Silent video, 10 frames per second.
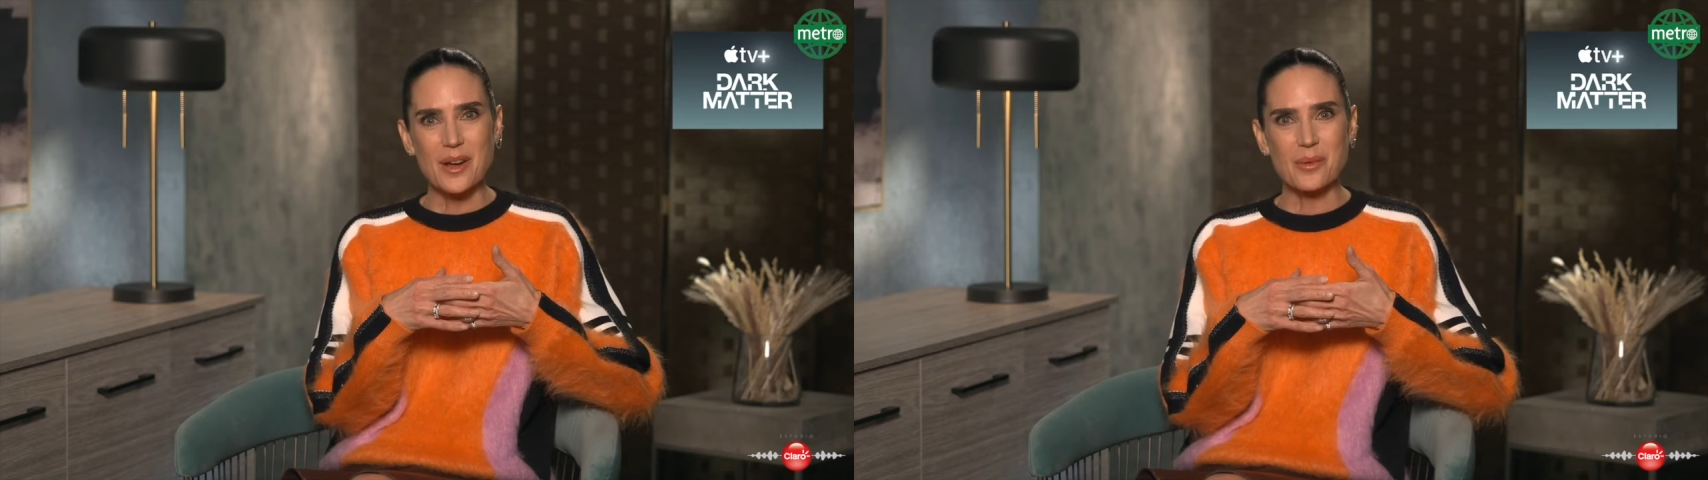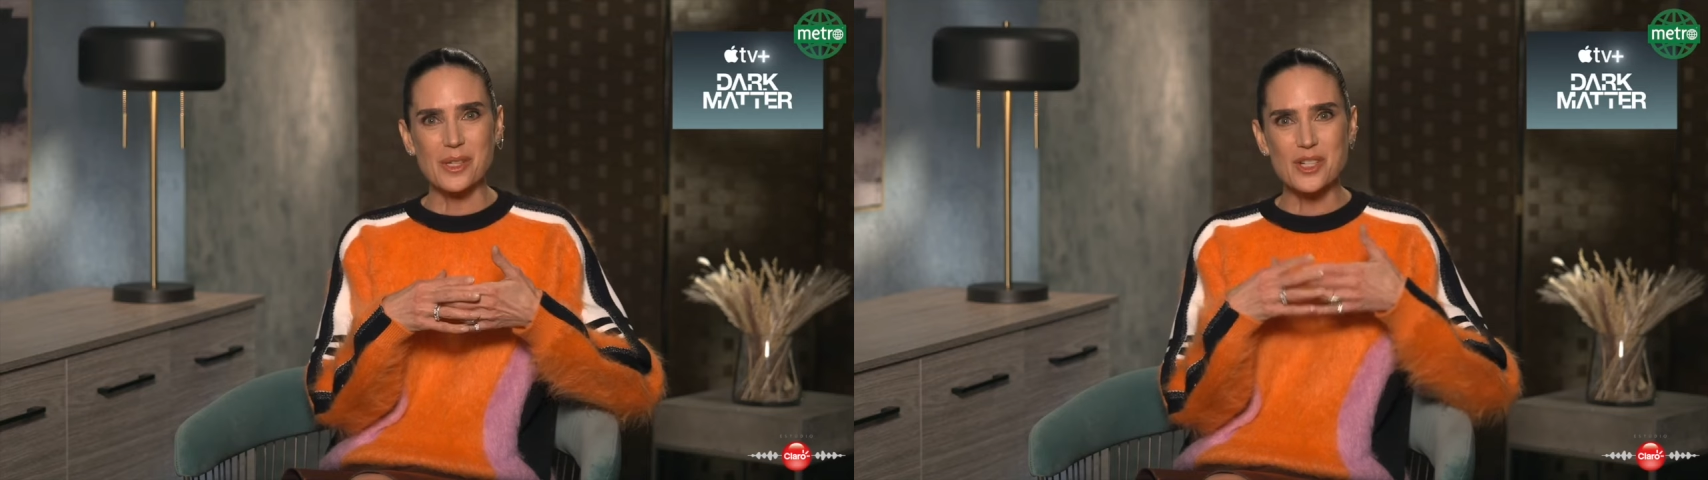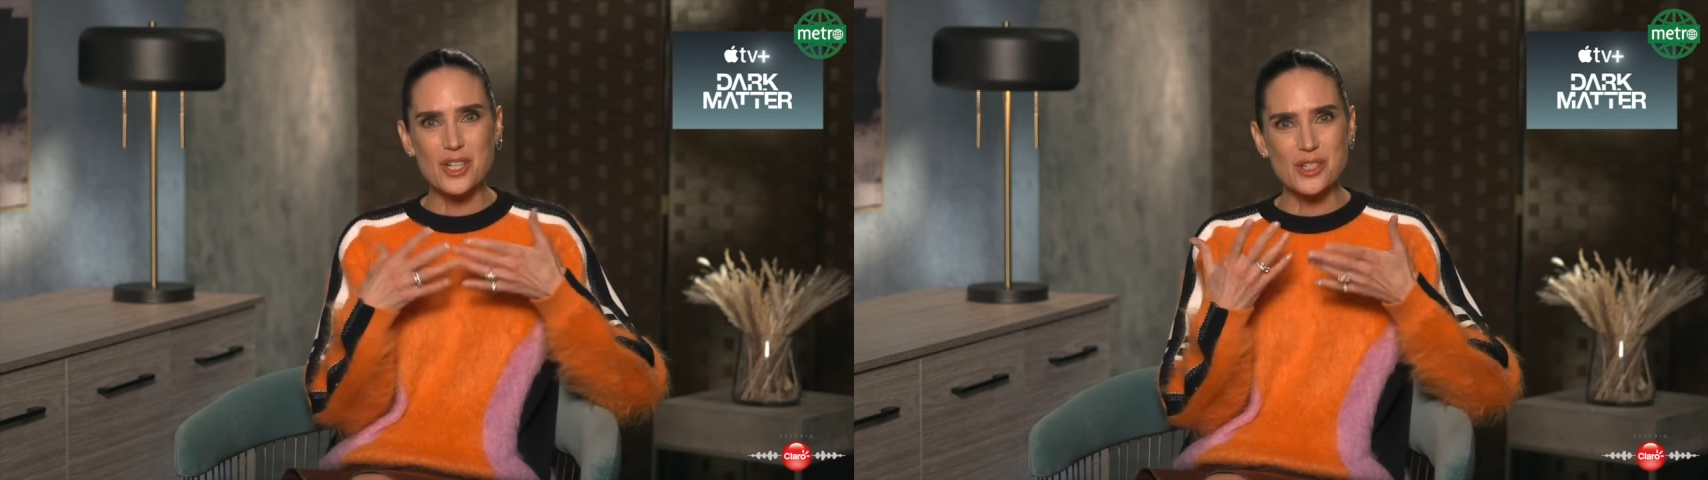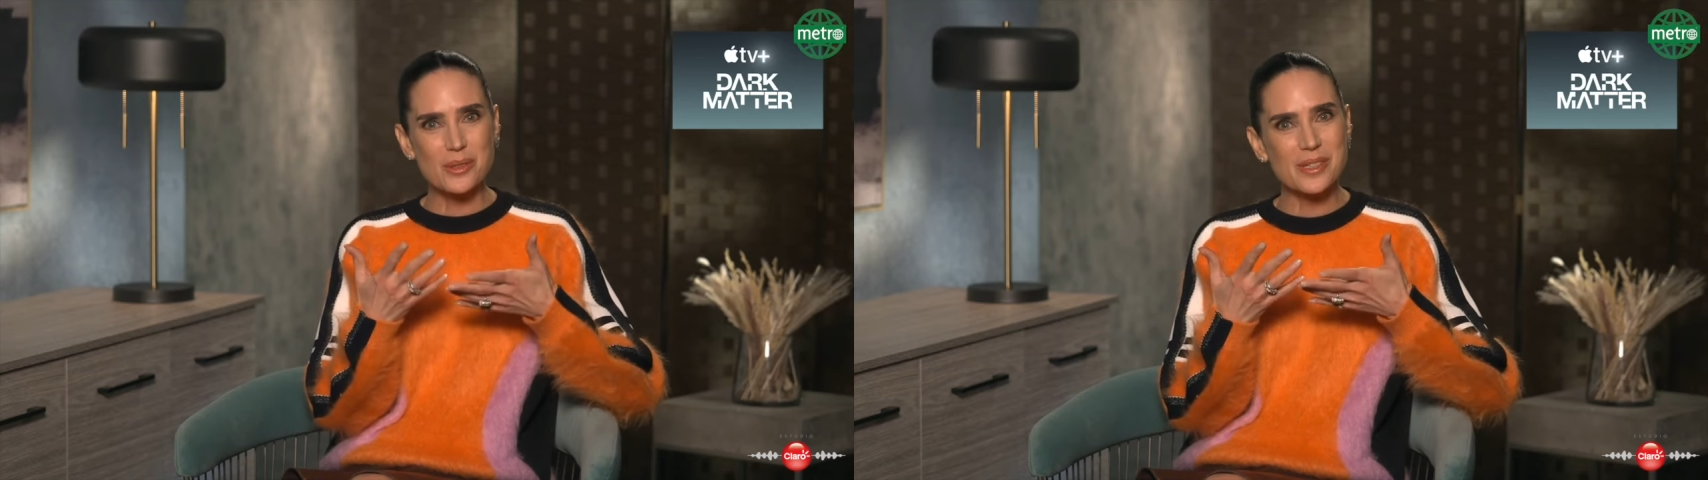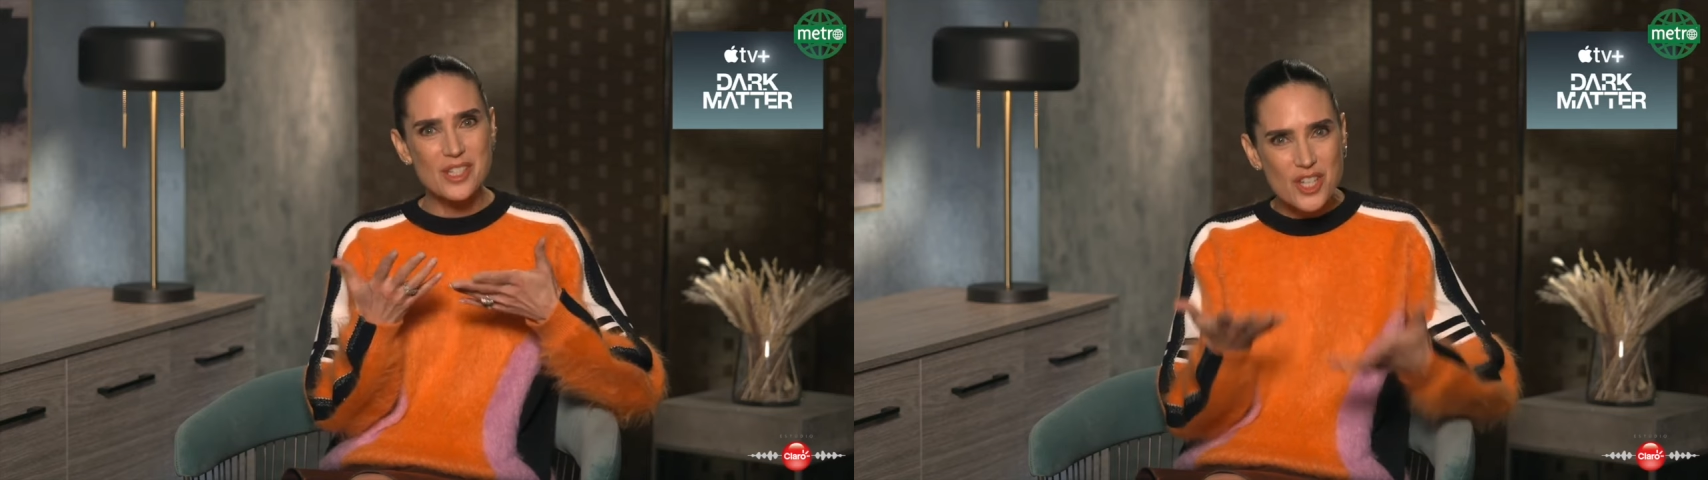what does she
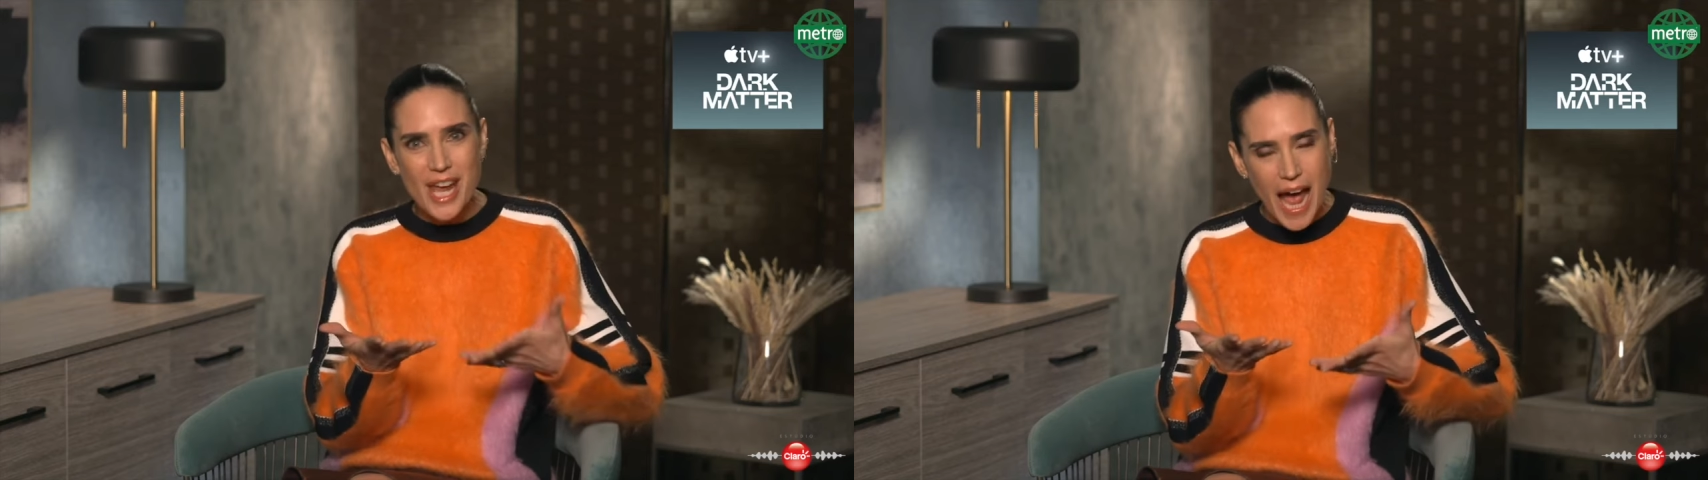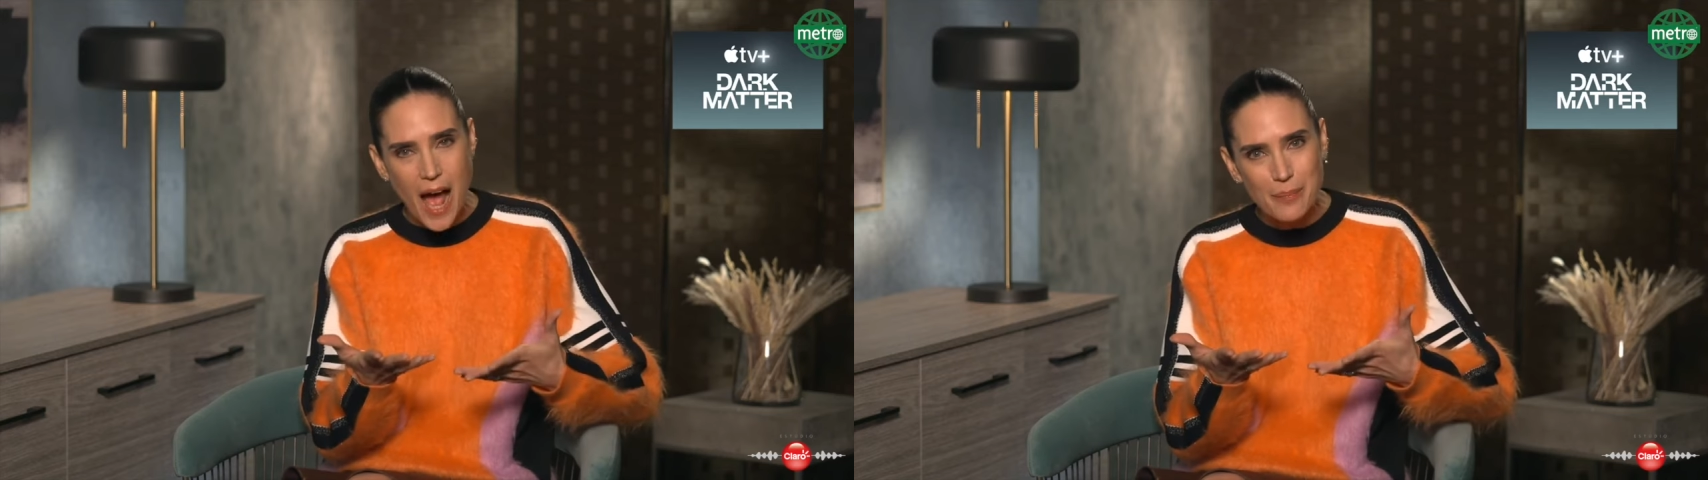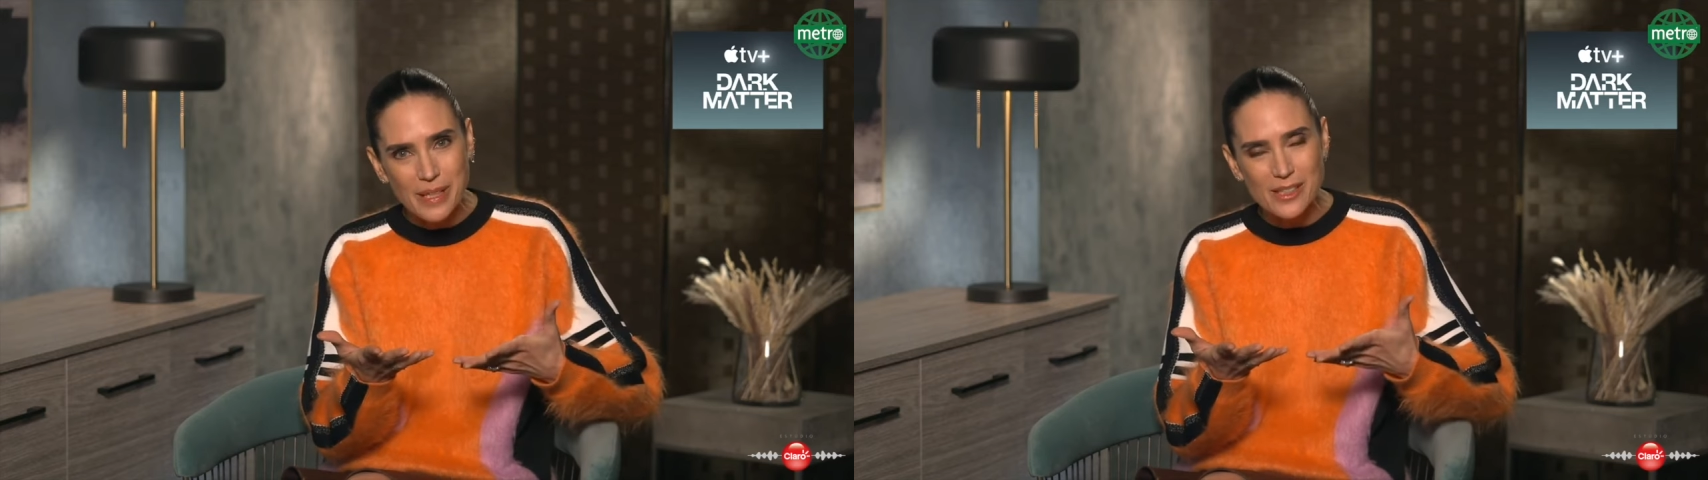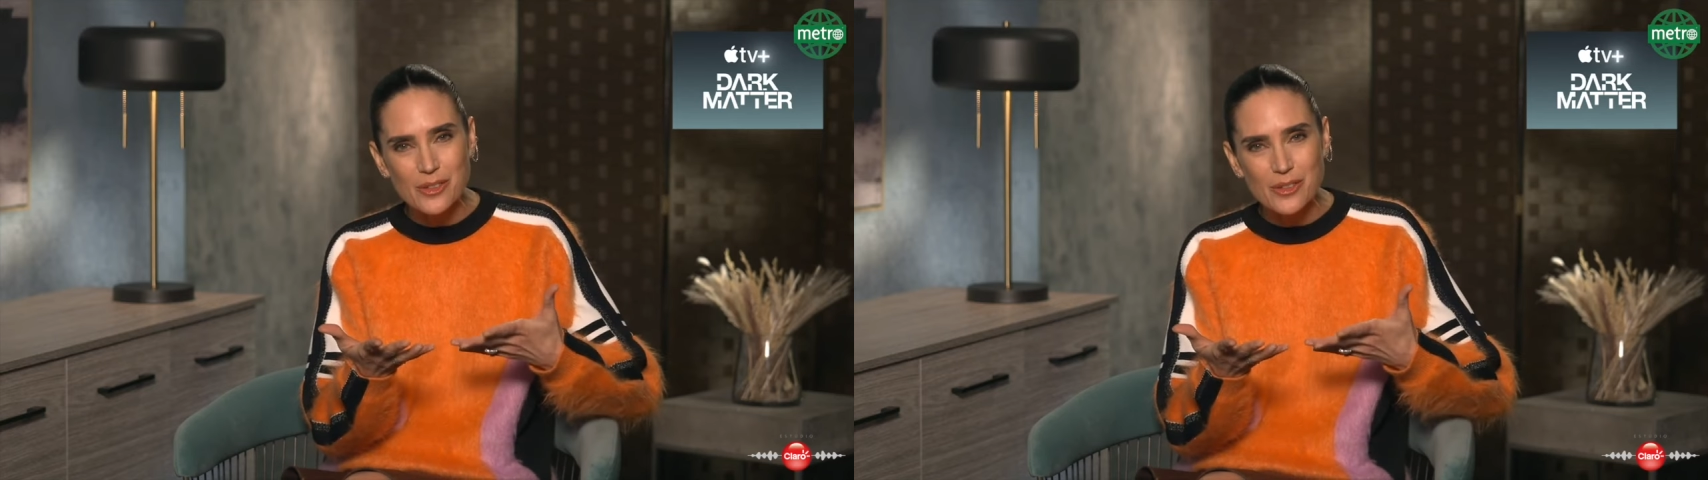do and is she happy